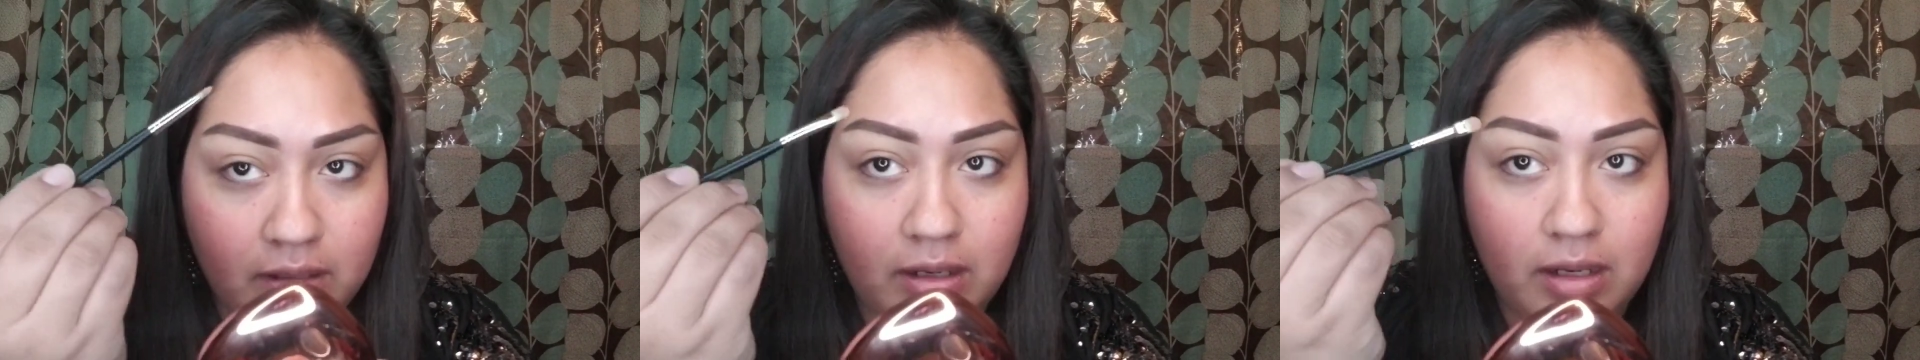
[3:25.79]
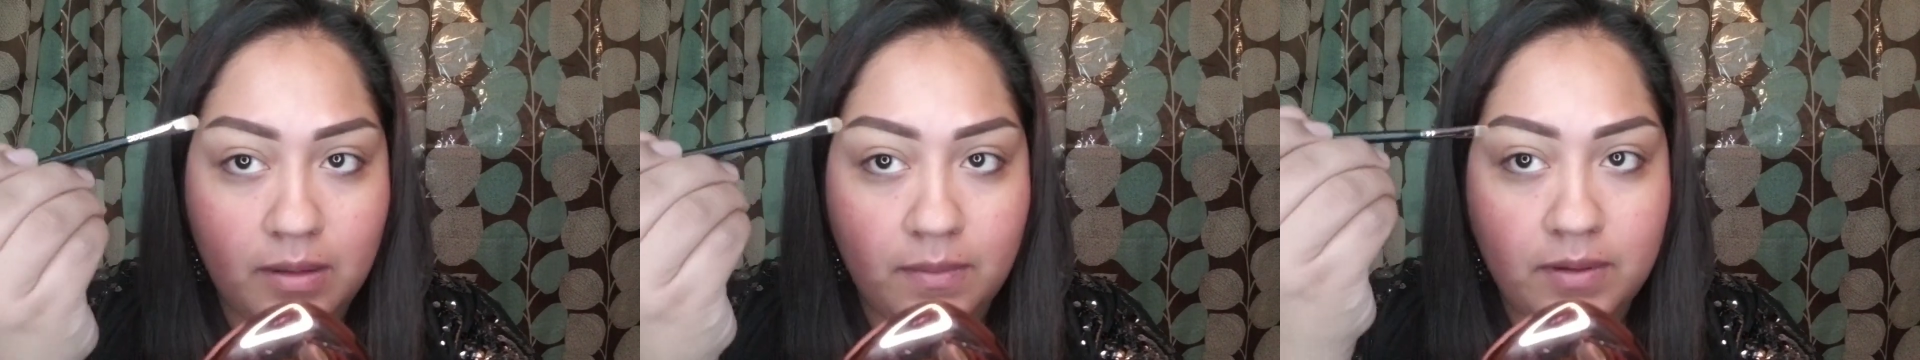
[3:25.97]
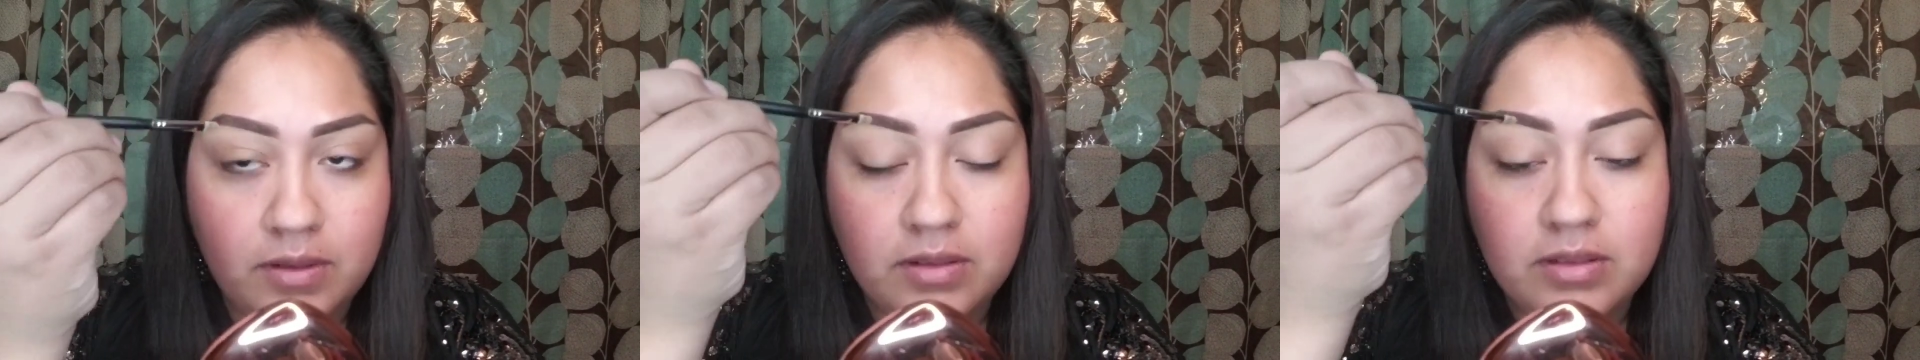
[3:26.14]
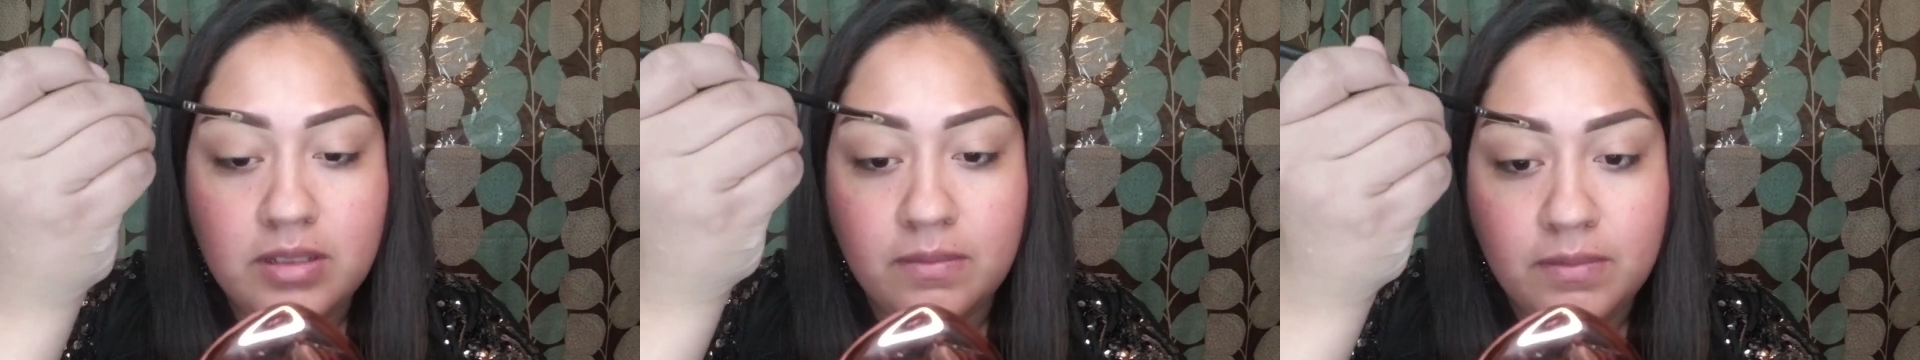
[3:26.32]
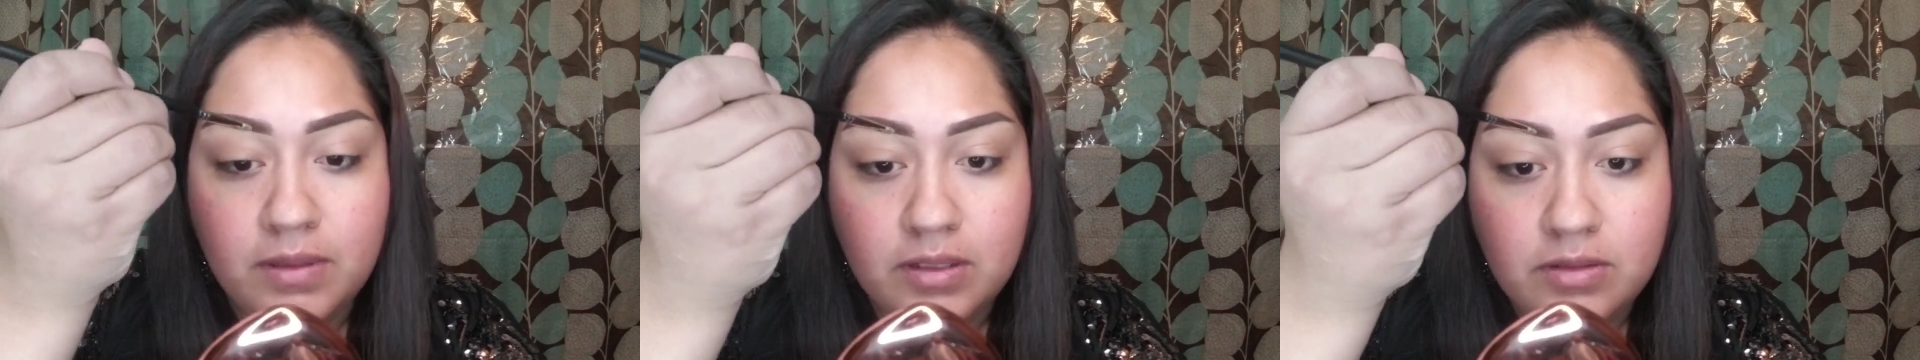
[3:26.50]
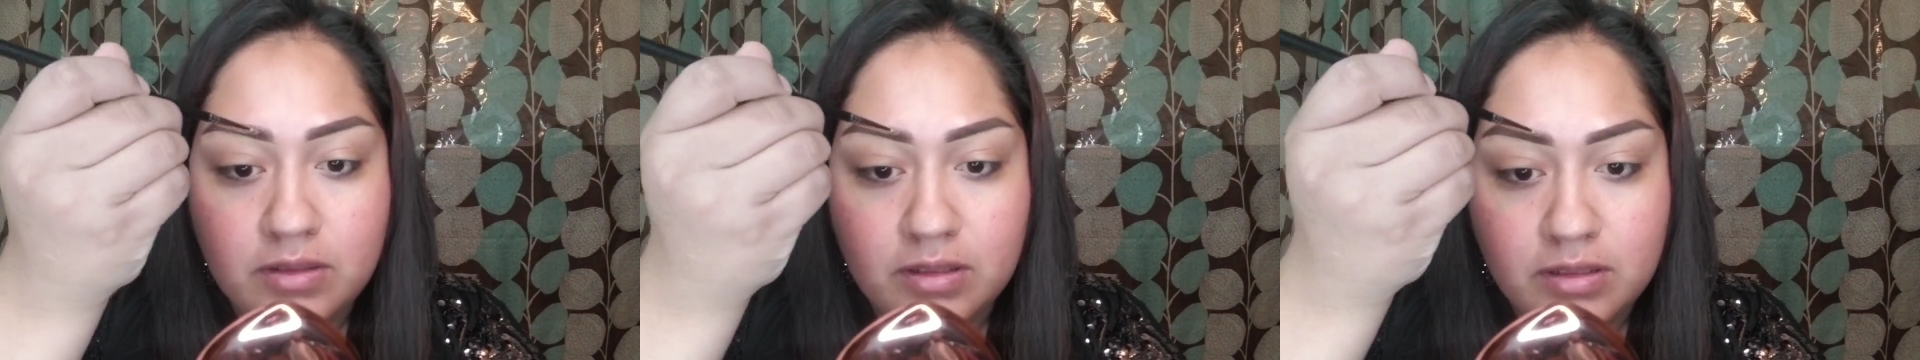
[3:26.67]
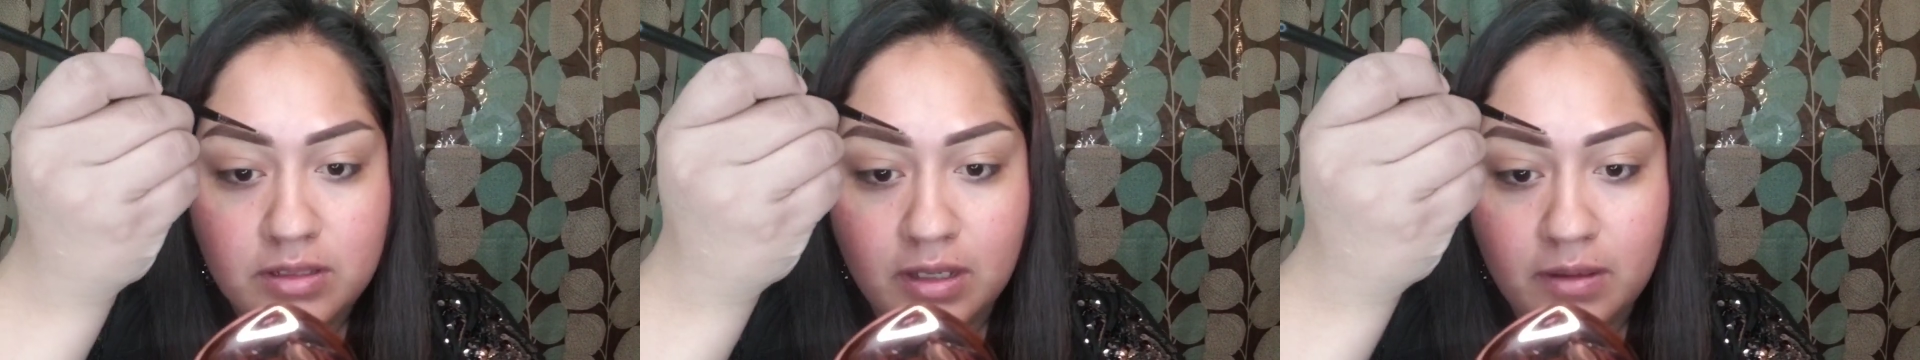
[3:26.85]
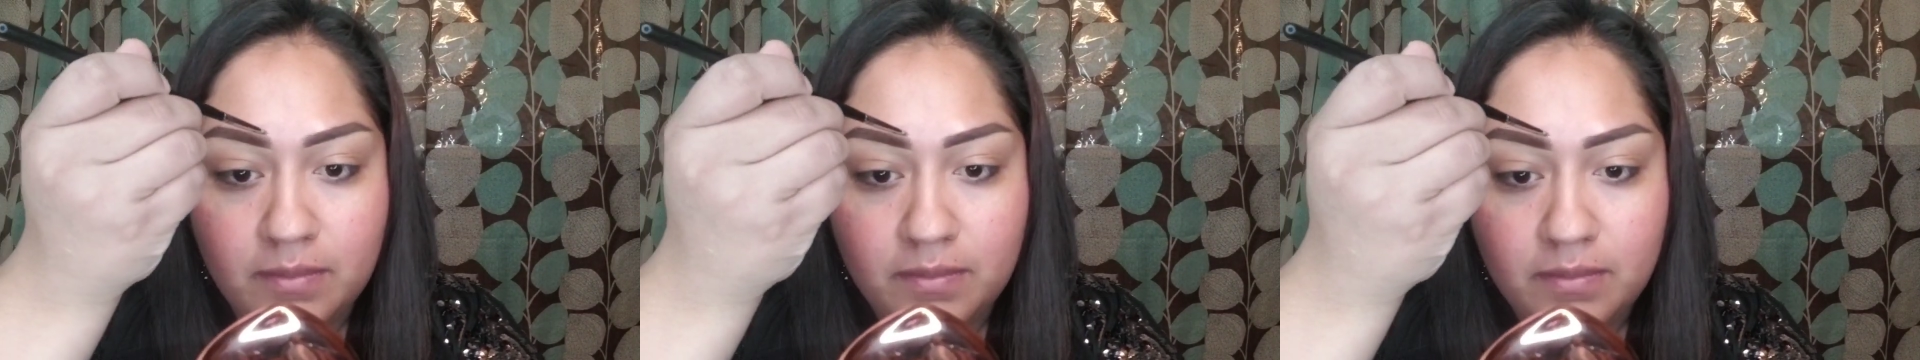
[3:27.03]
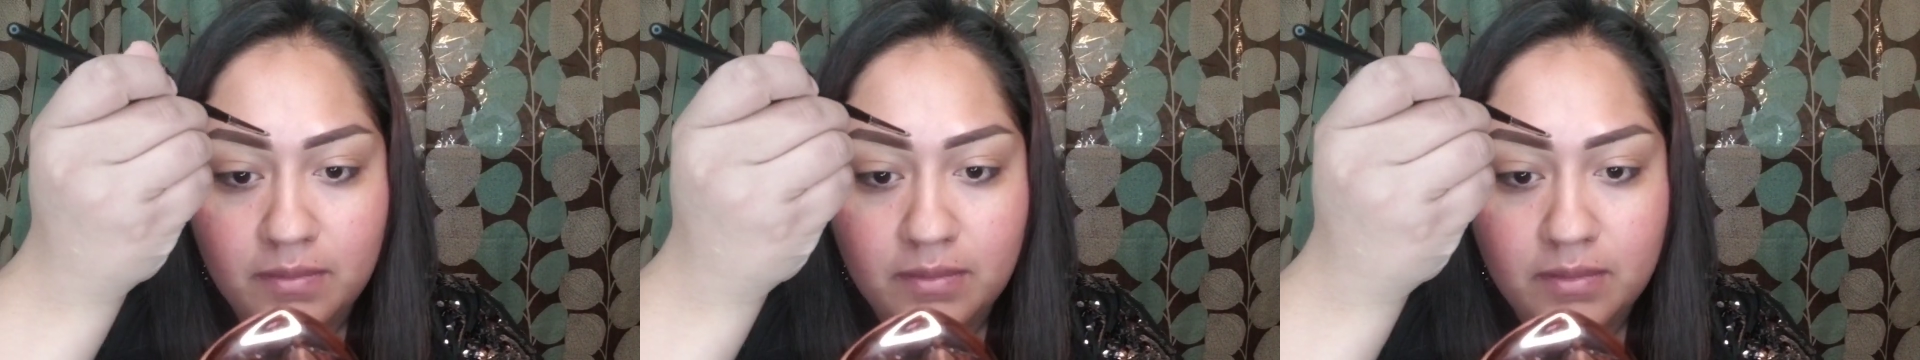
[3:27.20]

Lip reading: and I'm going to do the same thing to the top.